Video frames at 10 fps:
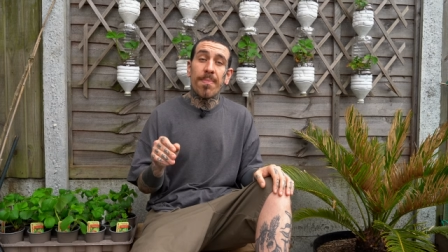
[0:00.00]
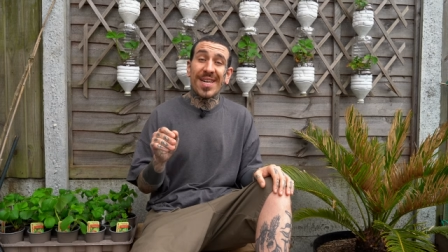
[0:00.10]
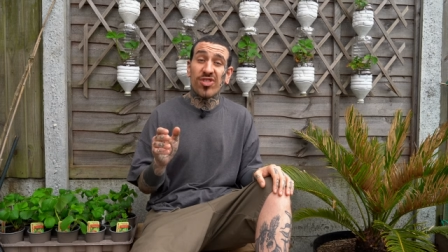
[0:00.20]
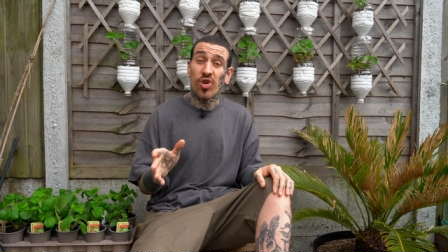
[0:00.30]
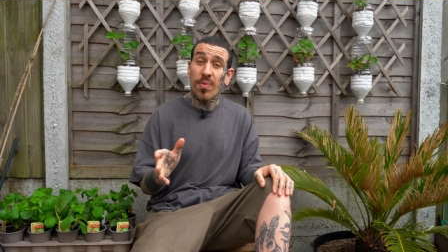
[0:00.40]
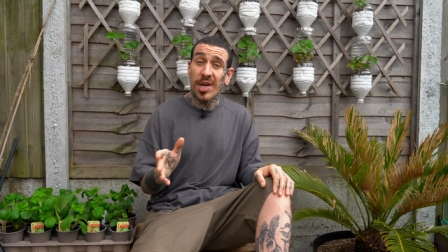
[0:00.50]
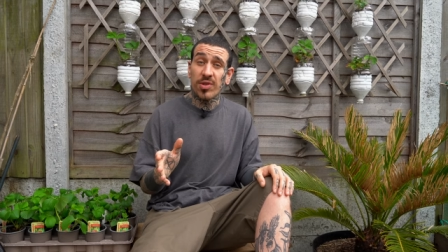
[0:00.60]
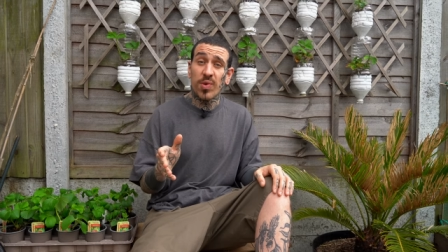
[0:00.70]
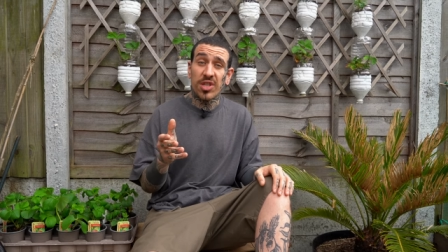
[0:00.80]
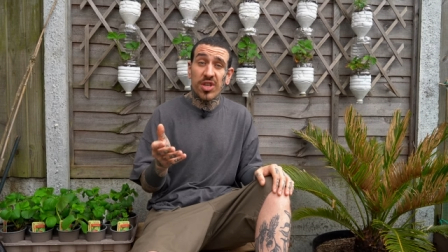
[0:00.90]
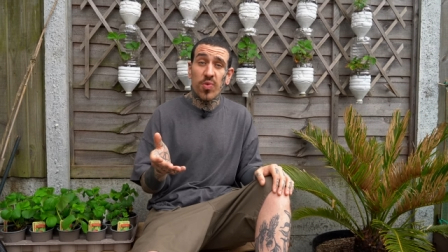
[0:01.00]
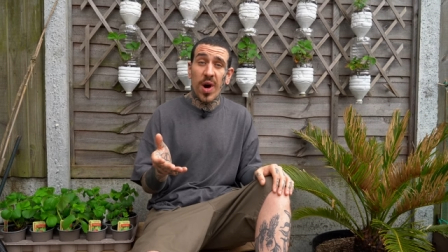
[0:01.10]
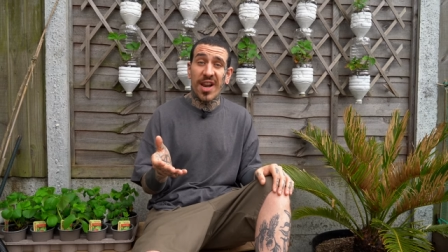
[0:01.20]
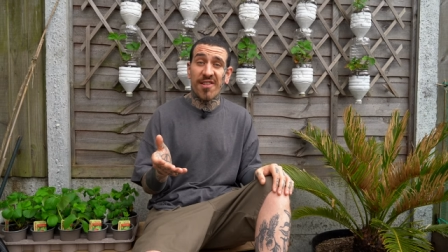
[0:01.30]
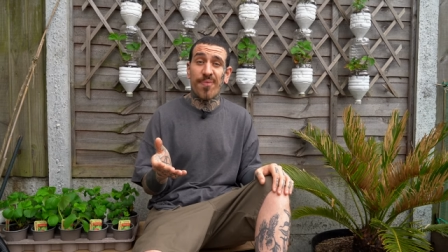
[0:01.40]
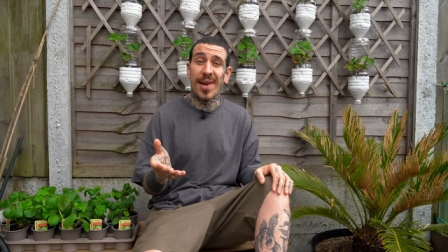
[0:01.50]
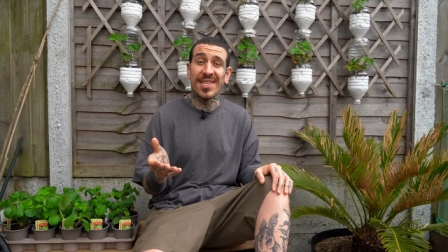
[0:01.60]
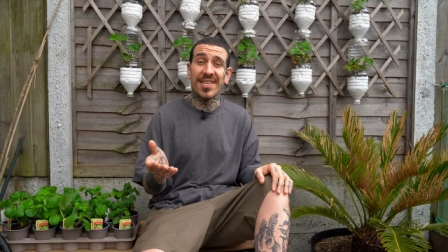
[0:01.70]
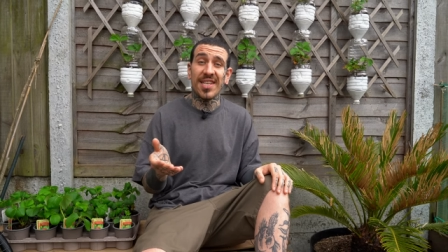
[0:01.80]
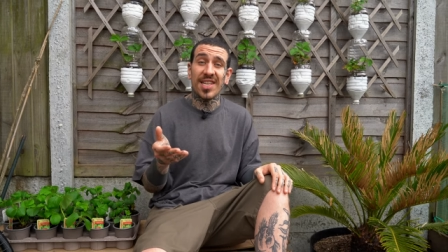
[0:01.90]
but strawberries will do well if
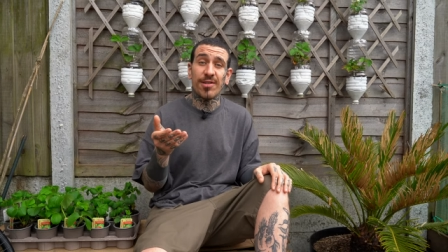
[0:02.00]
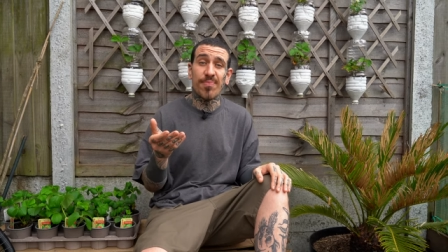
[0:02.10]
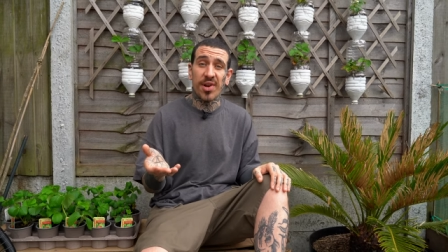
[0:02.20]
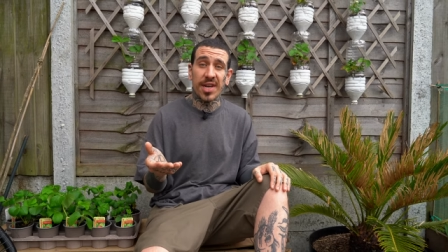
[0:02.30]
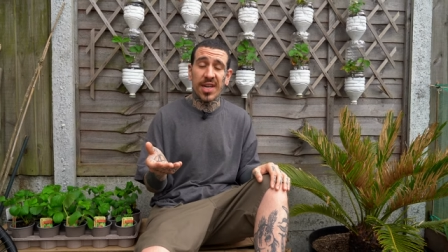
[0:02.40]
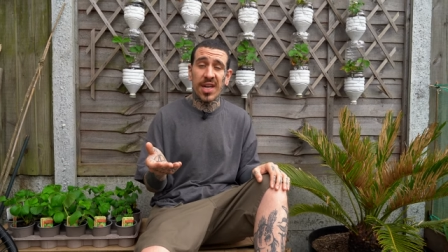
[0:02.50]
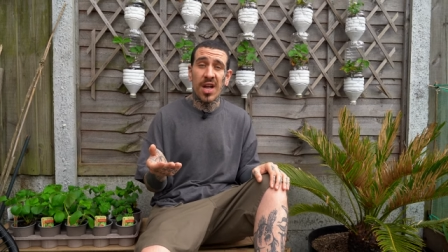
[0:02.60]
planted in the spring,